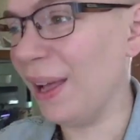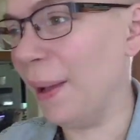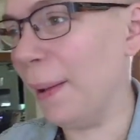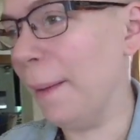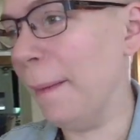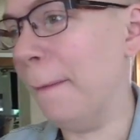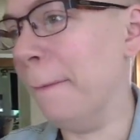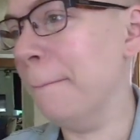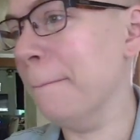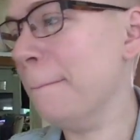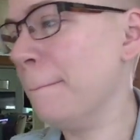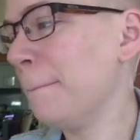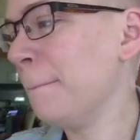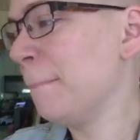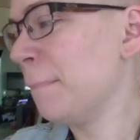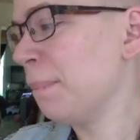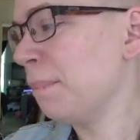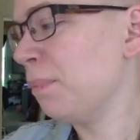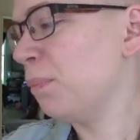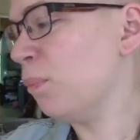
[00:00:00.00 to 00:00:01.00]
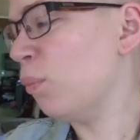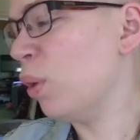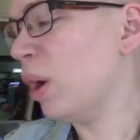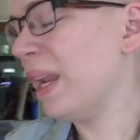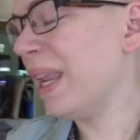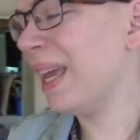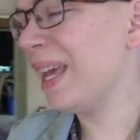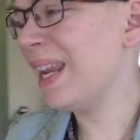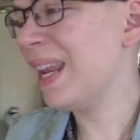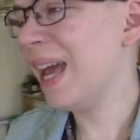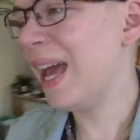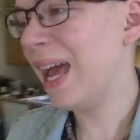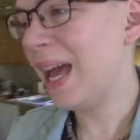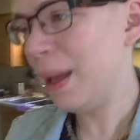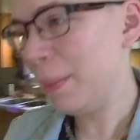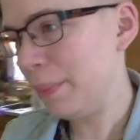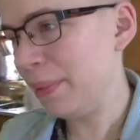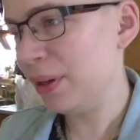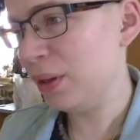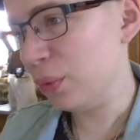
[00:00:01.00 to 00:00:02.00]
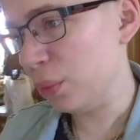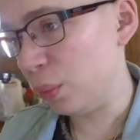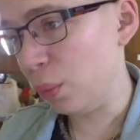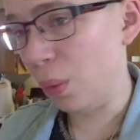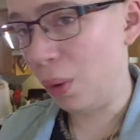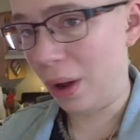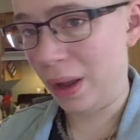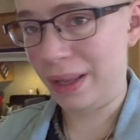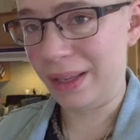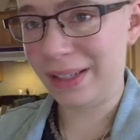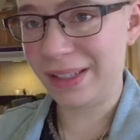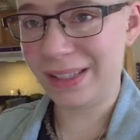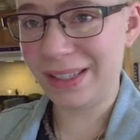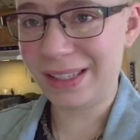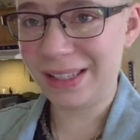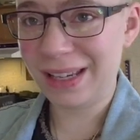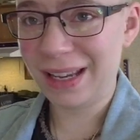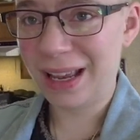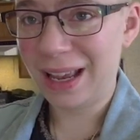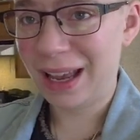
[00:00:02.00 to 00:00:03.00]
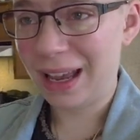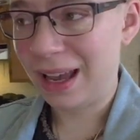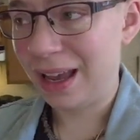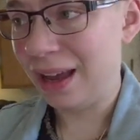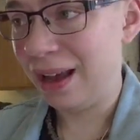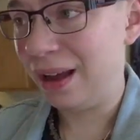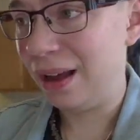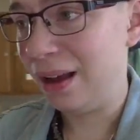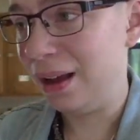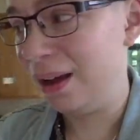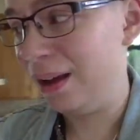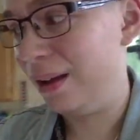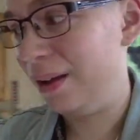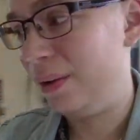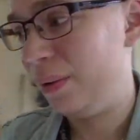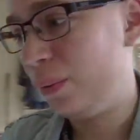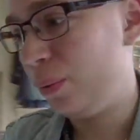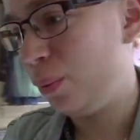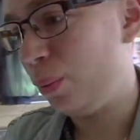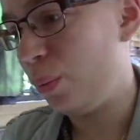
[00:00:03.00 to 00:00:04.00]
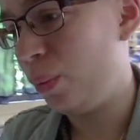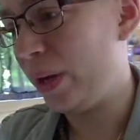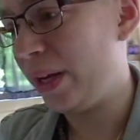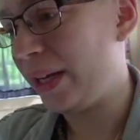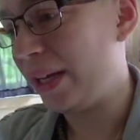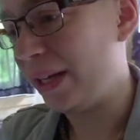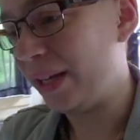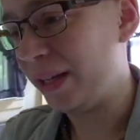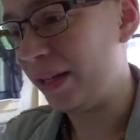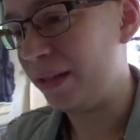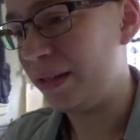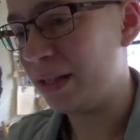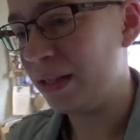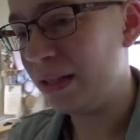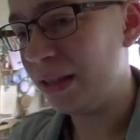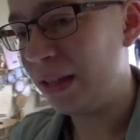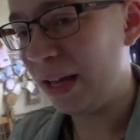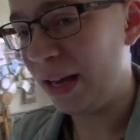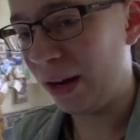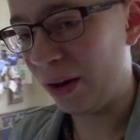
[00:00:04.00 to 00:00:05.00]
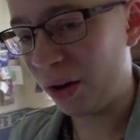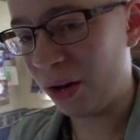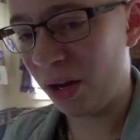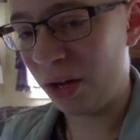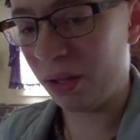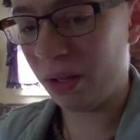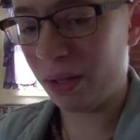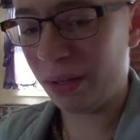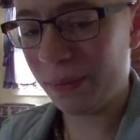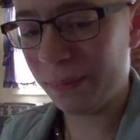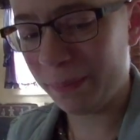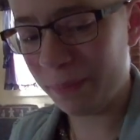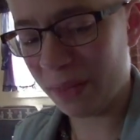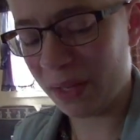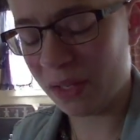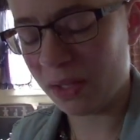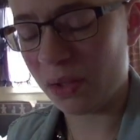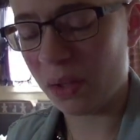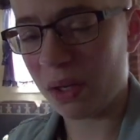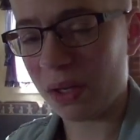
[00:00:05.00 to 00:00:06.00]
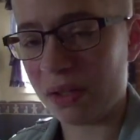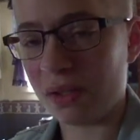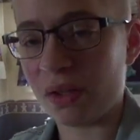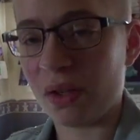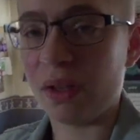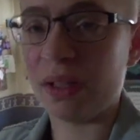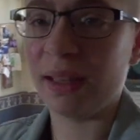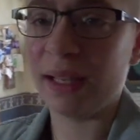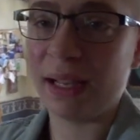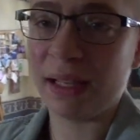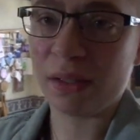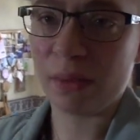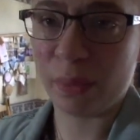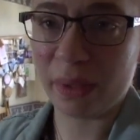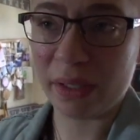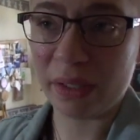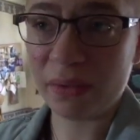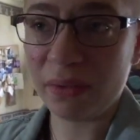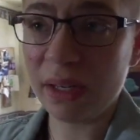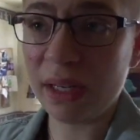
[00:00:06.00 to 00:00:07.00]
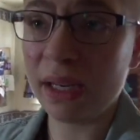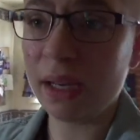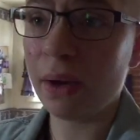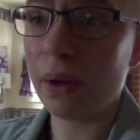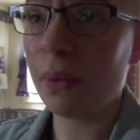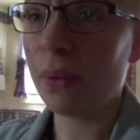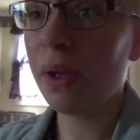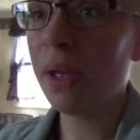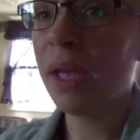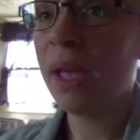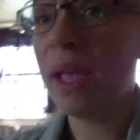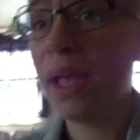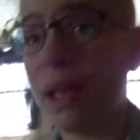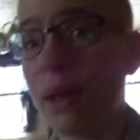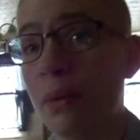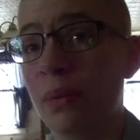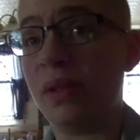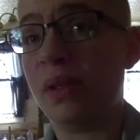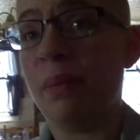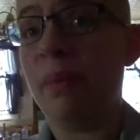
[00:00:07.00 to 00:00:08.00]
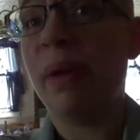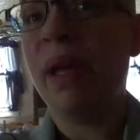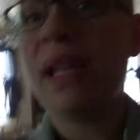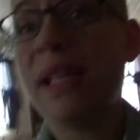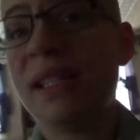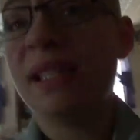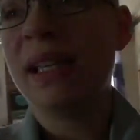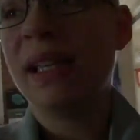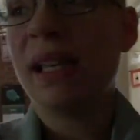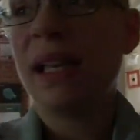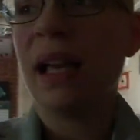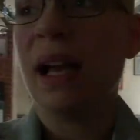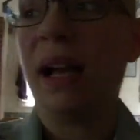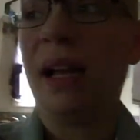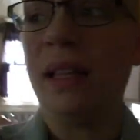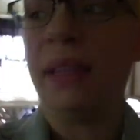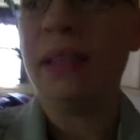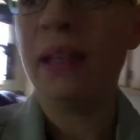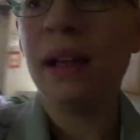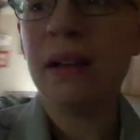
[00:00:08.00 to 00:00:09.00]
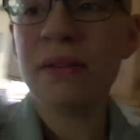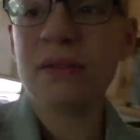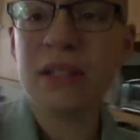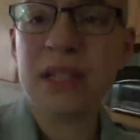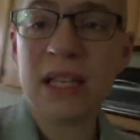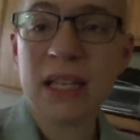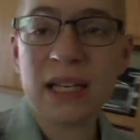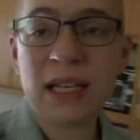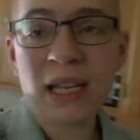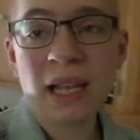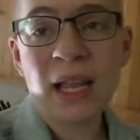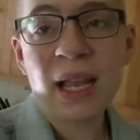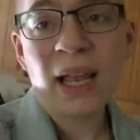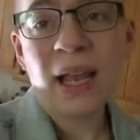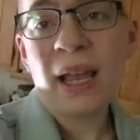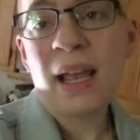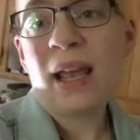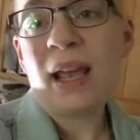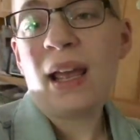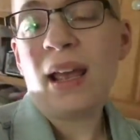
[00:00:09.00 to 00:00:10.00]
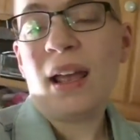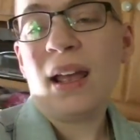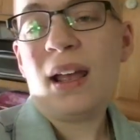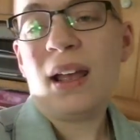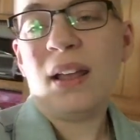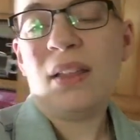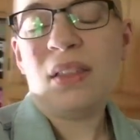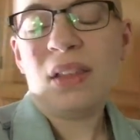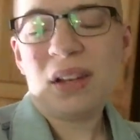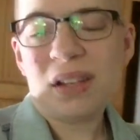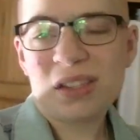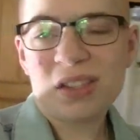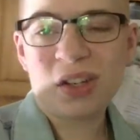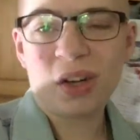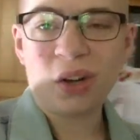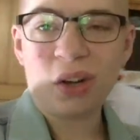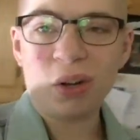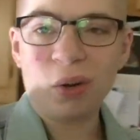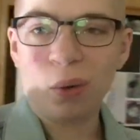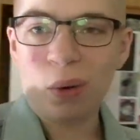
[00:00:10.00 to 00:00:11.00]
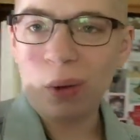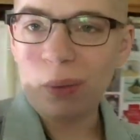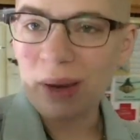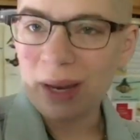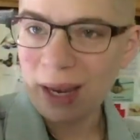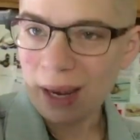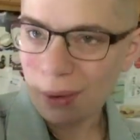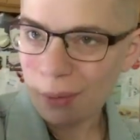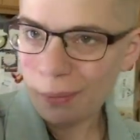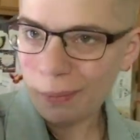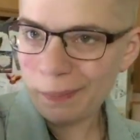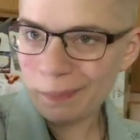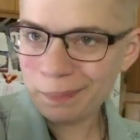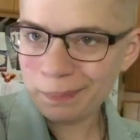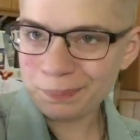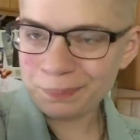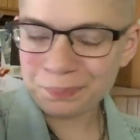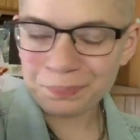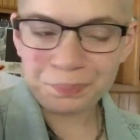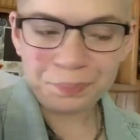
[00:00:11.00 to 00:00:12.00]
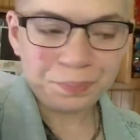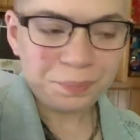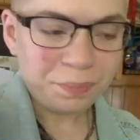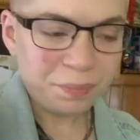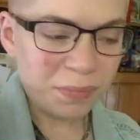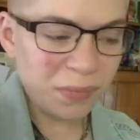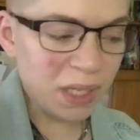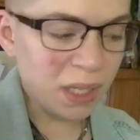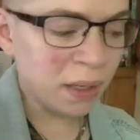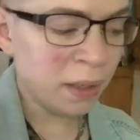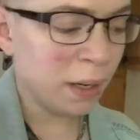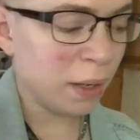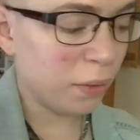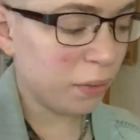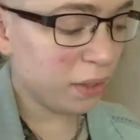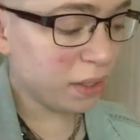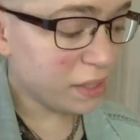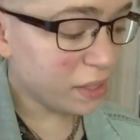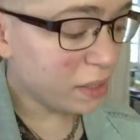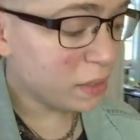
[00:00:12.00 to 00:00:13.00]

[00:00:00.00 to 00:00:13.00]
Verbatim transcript: um, what had happened was uh, we did the hair color, as you guys saw in last week's video. It was amazing. I loved it. And then it started growing out. Now this